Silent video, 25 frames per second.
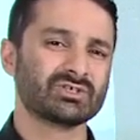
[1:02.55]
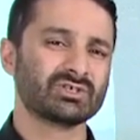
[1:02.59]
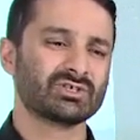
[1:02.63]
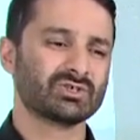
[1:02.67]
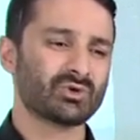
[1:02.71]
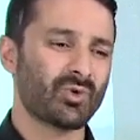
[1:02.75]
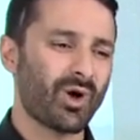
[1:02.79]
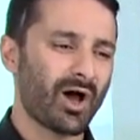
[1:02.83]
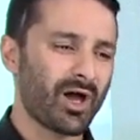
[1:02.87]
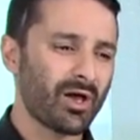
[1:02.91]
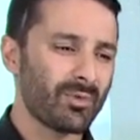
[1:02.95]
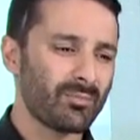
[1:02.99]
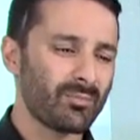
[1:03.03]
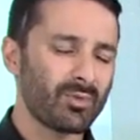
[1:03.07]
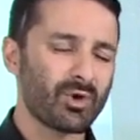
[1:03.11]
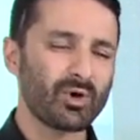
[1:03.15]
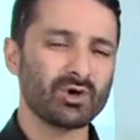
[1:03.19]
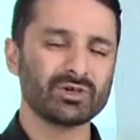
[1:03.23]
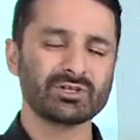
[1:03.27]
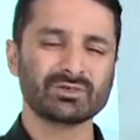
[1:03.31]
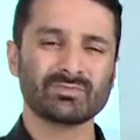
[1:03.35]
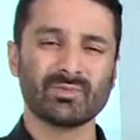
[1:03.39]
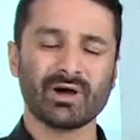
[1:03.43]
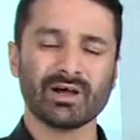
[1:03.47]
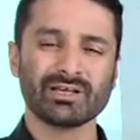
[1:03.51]
So I
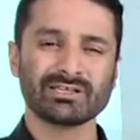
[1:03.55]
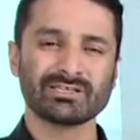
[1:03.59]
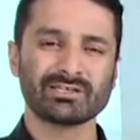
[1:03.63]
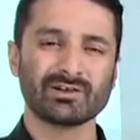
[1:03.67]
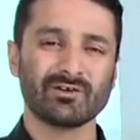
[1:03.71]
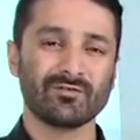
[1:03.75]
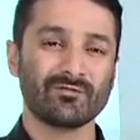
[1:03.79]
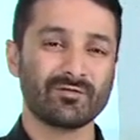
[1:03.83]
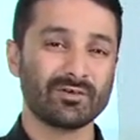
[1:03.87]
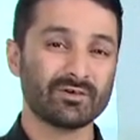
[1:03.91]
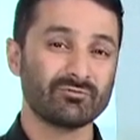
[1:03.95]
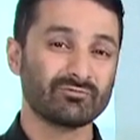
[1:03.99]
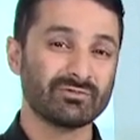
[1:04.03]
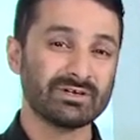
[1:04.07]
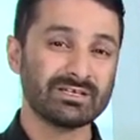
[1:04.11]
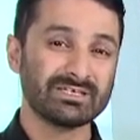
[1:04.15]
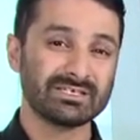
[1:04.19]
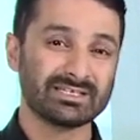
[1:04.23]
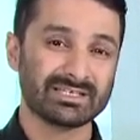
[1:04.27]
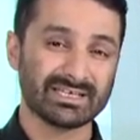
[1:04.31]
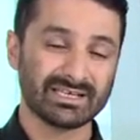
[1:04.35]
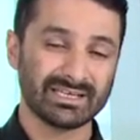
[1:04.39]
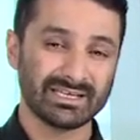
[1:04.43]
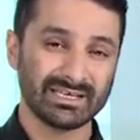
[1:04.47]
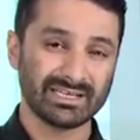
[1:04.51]
immersed myself in
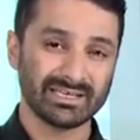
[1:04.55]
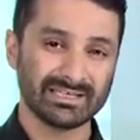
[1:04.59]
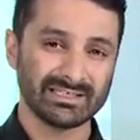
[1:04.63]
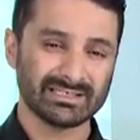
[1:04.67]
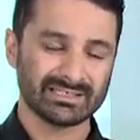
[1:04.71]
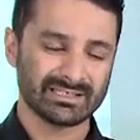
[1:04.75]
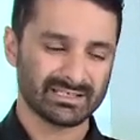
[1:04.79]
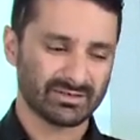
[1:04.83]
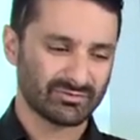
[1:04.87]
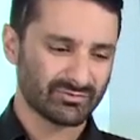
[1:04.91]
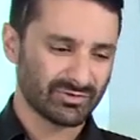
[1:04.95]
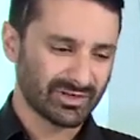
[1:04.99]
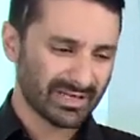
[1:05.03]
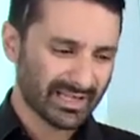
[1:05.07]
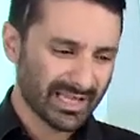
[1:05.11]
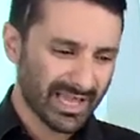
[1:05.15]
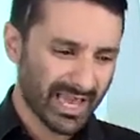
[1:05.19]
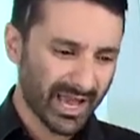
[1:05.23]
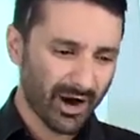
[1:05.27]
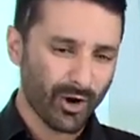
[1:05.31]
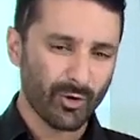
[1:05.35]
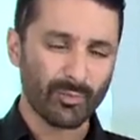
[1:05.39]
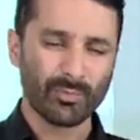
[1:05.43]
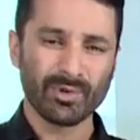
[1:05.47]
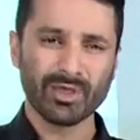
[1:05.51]
resilience and really
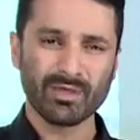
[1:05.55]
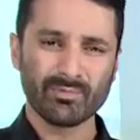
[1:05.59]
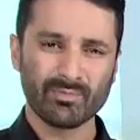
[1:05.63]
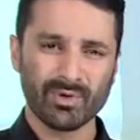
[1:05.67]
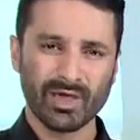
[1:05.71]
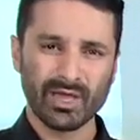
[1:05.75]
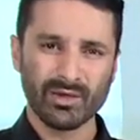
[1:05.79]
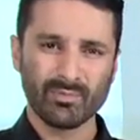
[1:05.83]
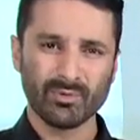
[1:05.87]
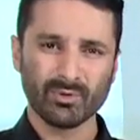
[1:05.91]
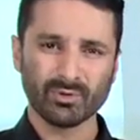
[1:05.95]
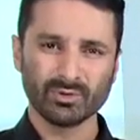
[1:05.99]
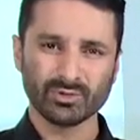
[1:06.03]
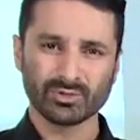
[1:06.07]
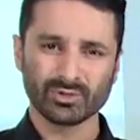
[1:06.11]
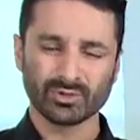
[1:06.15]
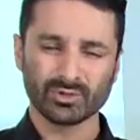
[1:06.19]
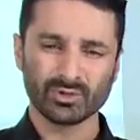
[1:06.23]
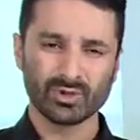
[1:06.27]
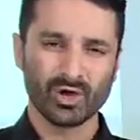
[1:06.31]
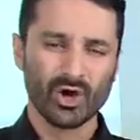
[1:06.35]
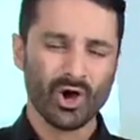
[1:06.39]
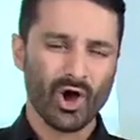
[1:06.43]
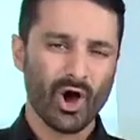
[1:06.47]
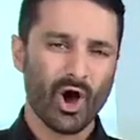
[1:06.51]
helping people
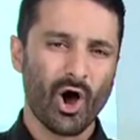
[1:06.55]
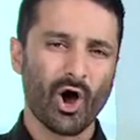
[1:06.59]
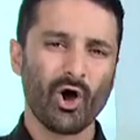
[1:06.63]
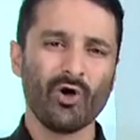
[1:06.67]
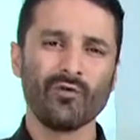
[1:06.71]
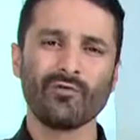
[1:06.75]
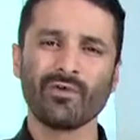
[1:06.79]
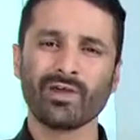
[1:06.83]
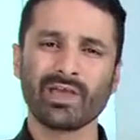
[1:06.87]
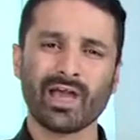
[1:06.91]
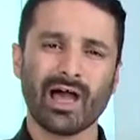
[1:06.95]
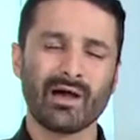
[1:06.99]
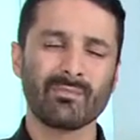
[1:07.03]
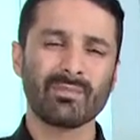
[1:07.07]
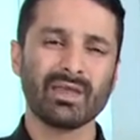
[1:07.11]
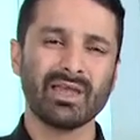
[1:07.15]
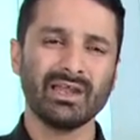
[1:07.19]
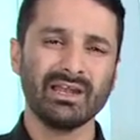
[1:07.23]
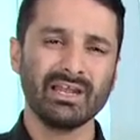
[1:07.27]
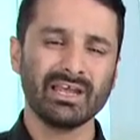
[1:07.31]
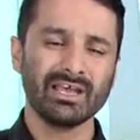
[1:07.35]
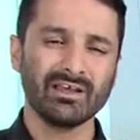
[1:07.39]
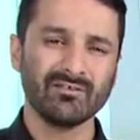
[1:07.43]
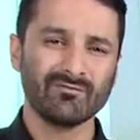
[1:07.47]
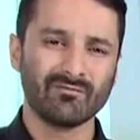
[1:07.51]
to overcome
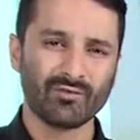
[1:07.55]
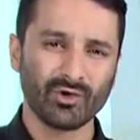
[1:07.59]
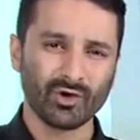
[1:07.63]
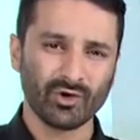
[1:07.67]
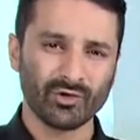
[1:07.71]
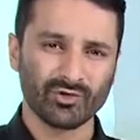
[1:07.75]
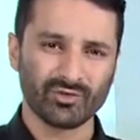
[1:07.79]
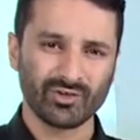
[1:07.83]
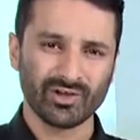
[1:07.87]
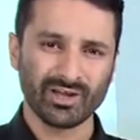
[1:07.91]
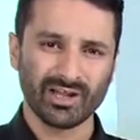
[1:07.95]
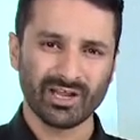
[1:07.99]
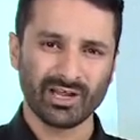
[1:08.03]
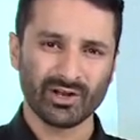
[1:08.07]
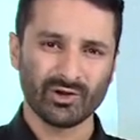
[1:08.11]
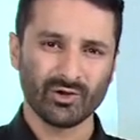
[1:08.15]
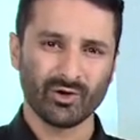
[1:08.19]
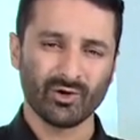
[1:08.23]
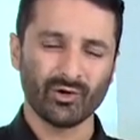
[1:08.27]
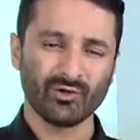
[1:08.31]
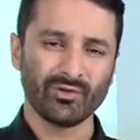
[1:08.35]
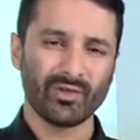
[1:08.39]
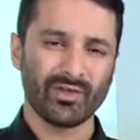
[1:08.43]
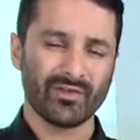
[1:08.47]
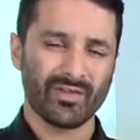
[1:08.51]
any adversity at
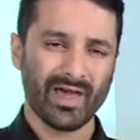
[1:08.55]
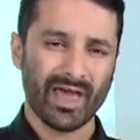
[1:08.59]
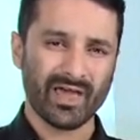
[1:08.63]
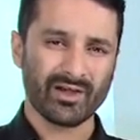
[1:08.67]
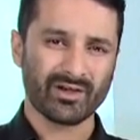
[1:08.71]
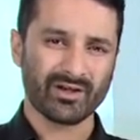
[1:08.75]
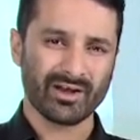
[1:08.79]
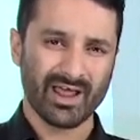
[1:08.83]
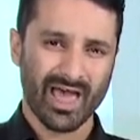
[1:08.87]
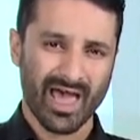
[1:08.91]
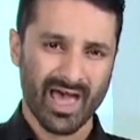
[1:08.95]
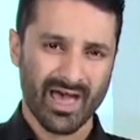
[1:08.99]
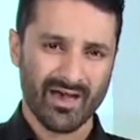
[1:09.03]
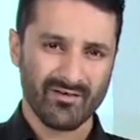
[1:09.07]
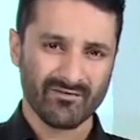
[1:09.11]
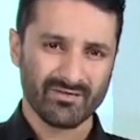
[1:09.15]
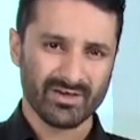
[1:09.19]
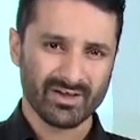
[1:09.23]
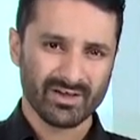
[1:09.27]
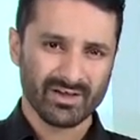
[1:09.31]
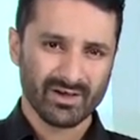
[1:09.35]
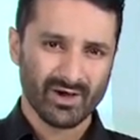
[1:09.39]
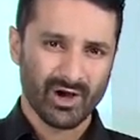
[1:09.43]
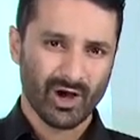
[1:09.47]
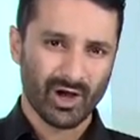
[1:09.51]
all that they could have.
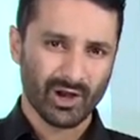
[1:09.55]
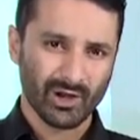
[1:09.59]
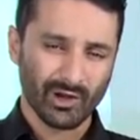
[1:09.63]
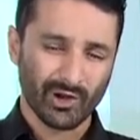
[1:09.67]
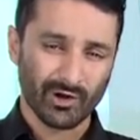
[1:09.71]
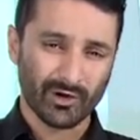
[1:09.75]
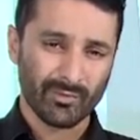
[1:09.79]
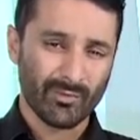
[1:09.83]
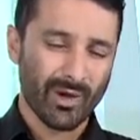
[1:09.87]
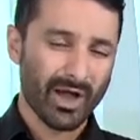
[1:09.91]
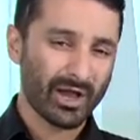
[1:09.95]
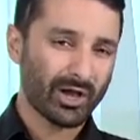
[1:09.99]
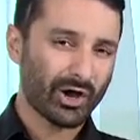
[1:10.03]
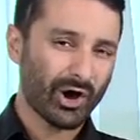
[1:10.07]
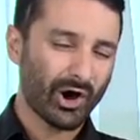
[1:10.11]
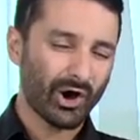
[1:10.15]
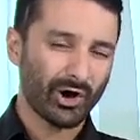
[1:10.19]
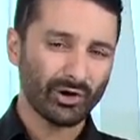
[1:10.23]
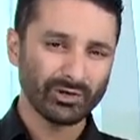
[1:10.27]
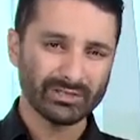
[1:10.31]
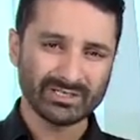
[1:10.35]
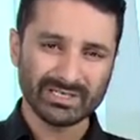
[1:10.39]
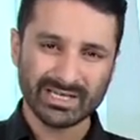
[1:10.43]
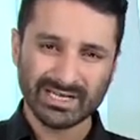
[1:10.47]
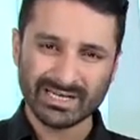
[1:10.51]
A lot of my
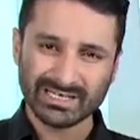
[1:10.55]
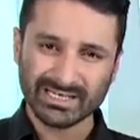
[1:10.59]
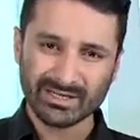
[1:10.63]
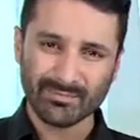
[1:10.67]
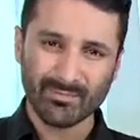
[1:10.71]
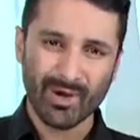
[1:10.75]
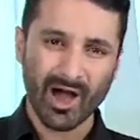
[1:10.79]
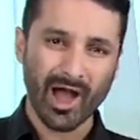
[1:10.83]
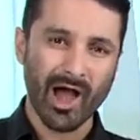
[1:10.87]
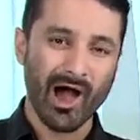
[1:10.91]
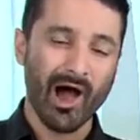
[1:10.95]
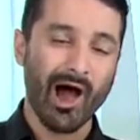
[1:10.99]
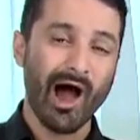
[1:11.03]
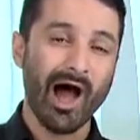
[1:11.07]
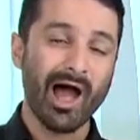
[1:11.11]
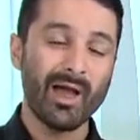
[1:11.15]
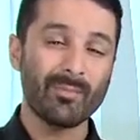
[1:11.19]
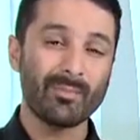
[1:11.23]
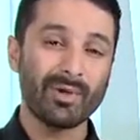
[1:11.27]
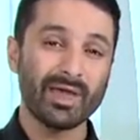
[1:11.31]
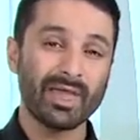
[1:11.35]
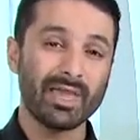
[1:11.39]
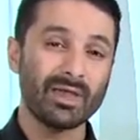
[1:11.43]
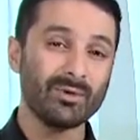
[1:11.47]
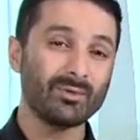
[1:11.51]
content and my
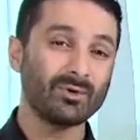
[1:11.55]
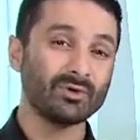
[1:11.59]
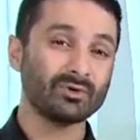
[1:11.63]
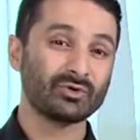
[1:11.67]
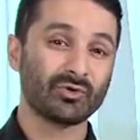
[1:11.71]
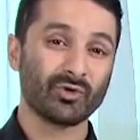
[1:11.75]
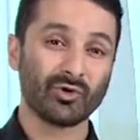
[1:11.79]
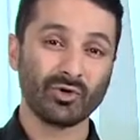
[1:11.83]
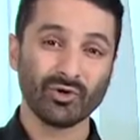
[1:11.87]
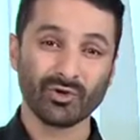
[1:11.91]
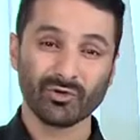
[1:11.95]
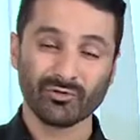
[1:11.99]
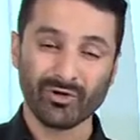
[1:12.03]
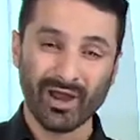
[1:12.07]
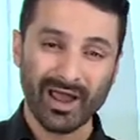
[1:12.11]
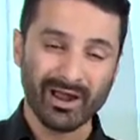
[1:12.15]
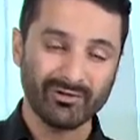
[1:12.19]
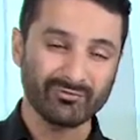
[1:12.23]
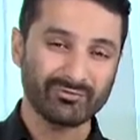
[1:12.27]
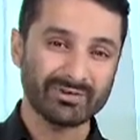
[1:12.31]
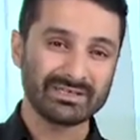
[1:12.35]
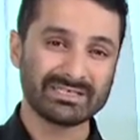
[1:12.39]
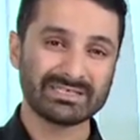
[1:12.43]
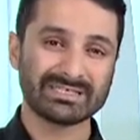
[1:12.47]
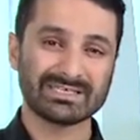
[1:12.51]
IP was all
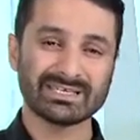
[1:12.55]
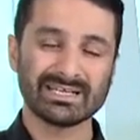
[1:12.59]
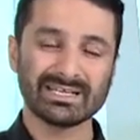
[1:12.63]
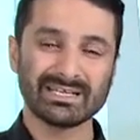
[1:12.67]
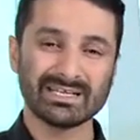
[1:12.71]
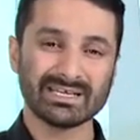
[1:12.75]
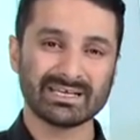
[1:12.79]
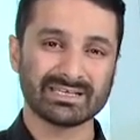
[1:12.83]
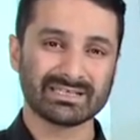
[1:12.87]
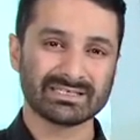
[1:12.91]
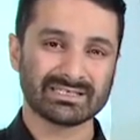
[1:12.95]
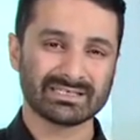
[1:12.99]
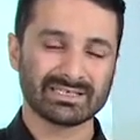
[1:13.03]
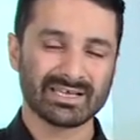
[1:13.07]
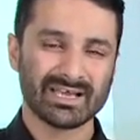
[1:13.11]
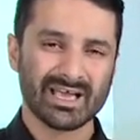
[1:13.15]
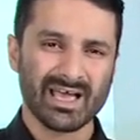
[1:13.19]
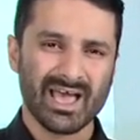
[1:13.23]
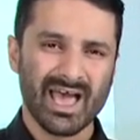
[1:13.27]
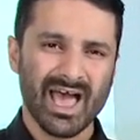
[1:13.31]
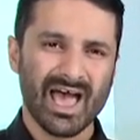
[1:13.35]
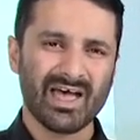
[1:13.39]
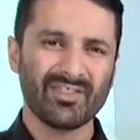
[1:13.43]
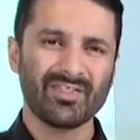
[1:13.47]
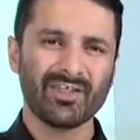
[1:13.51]
around resilience.
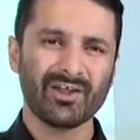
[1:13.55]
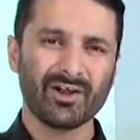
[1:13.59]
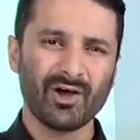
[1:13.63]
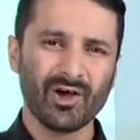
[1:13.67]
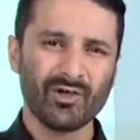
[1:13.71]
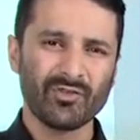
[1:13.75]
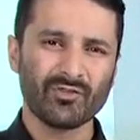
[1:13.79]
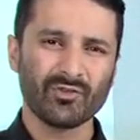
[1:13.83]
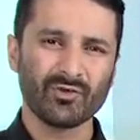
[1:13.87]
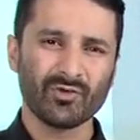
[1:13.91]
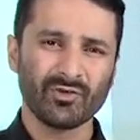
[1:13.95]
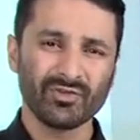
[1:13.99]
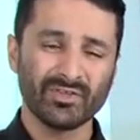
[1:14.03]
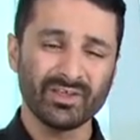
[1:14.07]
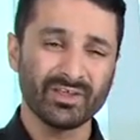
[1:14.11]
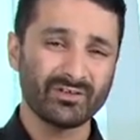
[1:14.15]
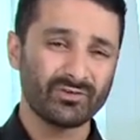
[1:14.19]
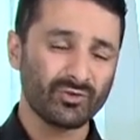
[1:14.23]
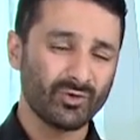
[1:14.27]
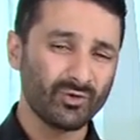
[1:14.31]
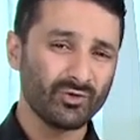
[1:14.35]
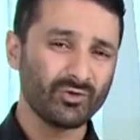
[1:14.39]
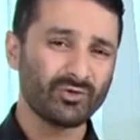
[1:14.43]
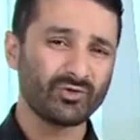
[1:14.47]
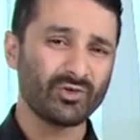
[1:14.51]
And then I thought
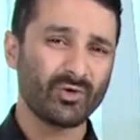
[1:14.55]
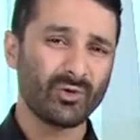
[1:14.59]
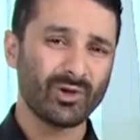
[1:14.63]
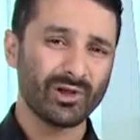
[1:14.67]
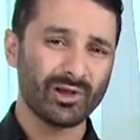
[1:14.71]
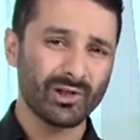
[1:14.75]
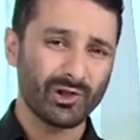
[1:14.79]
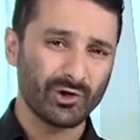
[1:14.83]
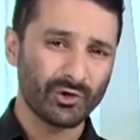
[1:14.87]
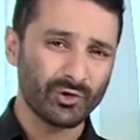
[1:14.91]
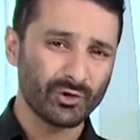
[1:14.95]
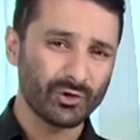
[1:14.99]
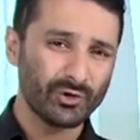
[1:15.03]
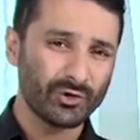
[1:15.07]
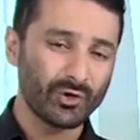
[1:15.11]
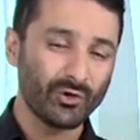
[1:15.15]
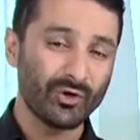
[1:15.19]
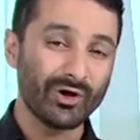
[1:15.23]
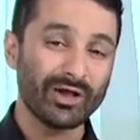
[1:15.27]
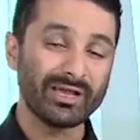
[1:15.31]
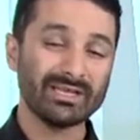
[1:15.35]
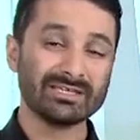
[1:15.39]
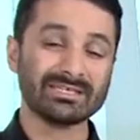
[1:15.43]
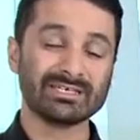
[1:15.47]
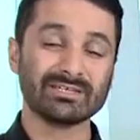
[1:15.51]
there's also a lot of
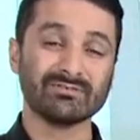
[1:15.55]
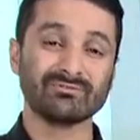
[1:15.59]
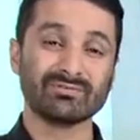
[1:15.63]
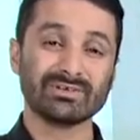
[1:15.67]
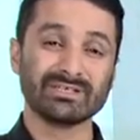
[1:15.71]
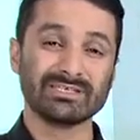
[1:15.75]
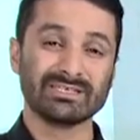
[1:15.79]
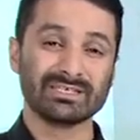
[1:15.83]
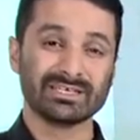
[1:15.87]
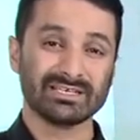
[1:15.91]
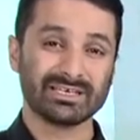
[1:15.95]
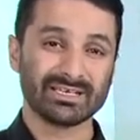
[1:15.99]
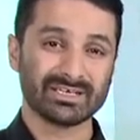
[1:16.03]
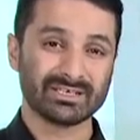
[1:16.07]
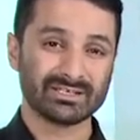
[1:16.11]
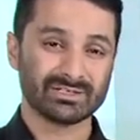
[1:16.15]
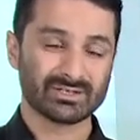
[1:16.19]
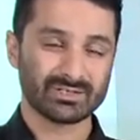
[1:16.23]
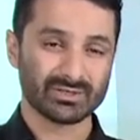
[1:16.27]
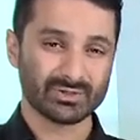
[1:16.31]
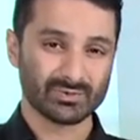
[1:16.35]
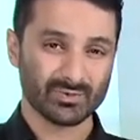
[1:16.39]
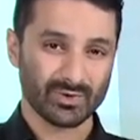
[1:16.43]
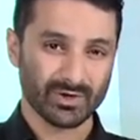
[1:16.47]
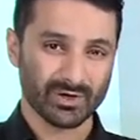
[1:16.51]
noise in
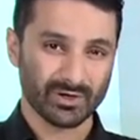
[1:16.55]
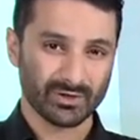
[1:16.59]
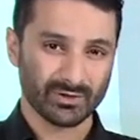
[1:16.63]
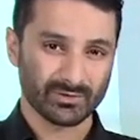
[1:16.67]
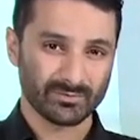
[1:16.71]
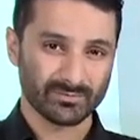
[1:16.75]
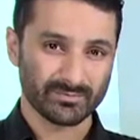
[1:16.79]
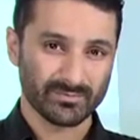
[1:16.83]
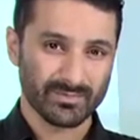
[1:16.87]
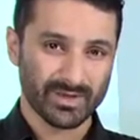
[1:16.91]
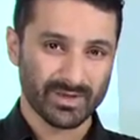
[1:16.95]
resilience as well.